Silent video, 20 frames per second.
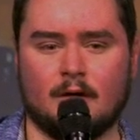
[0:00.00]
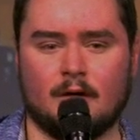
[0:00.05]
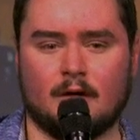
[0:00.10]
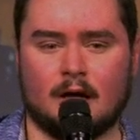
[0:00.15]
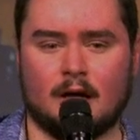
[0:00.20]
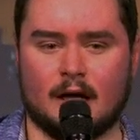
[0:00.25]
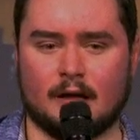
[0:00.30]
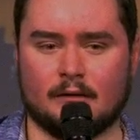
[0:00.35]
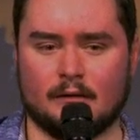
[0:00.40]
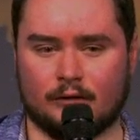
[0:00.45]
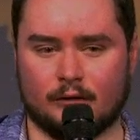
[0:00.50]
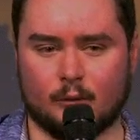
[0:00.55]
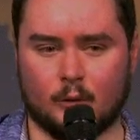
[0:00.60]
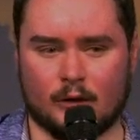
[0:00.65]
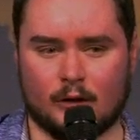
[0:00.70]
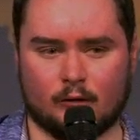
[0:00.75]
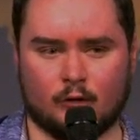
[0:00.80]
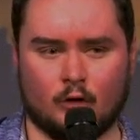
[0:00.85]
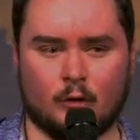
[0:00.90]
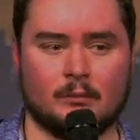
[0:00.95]
in this one
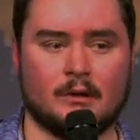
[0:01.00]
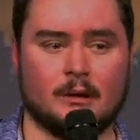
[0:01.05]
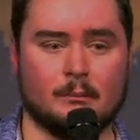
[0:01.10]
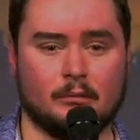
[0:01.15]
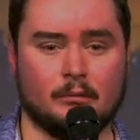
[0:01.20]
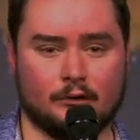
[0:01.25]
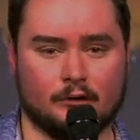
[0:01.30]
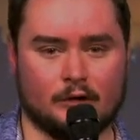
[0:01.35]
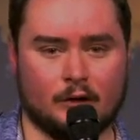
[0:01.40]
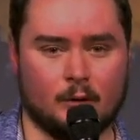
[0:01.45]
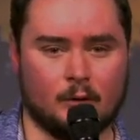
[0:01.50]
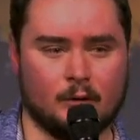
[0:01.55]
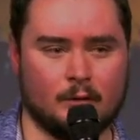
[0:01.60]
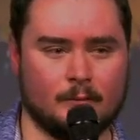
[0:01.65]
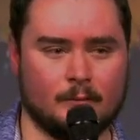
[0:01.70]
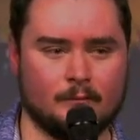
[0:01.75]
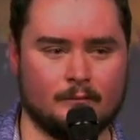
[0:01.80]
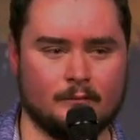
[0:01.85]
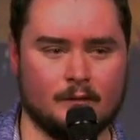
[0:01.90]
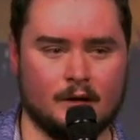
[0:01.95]
group than Brazil.
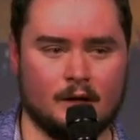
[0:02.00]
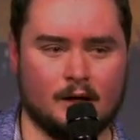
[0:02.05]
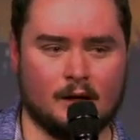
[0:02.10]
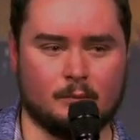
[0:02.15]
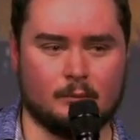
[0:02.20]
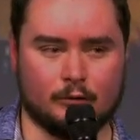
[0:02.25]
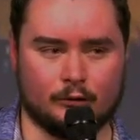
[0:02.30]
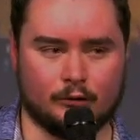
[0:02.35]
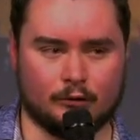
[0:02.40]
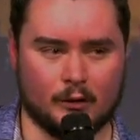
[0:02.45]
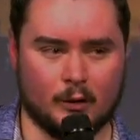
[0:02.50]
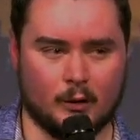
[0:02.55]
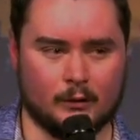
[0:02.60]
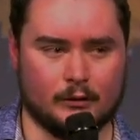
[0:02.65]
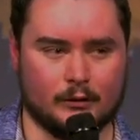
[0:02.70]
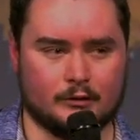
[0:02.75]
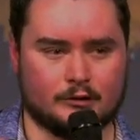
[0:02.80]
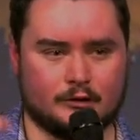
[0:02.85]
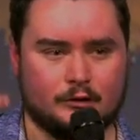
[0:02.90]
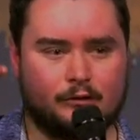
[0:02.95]
In Brazil,
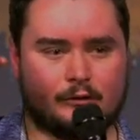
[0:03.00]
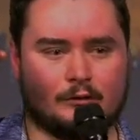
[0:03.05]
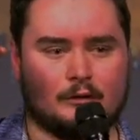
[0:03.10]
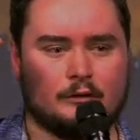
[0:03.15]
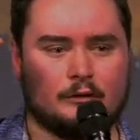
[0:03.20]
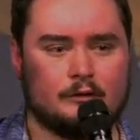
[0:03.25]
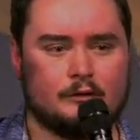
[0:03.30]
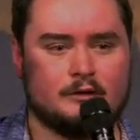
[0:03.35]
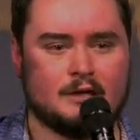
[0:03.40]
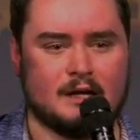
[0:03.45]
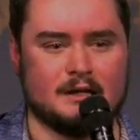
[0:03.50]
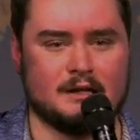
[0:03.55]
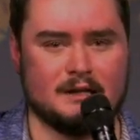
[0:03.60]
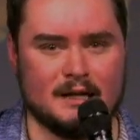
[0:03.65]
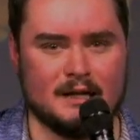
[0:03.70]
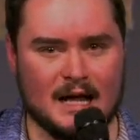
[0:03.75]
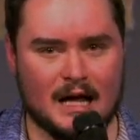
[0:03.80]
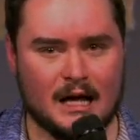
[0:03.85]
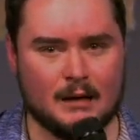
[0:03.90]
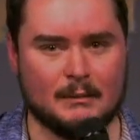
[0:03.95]
there's just this
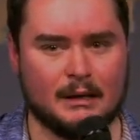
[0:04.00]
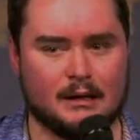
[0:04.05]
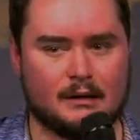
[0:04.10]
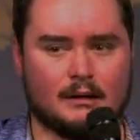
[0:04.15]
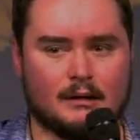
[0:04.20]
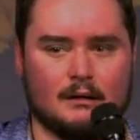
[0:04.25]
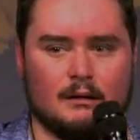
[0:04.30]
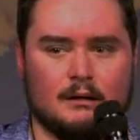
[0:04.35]
dynamic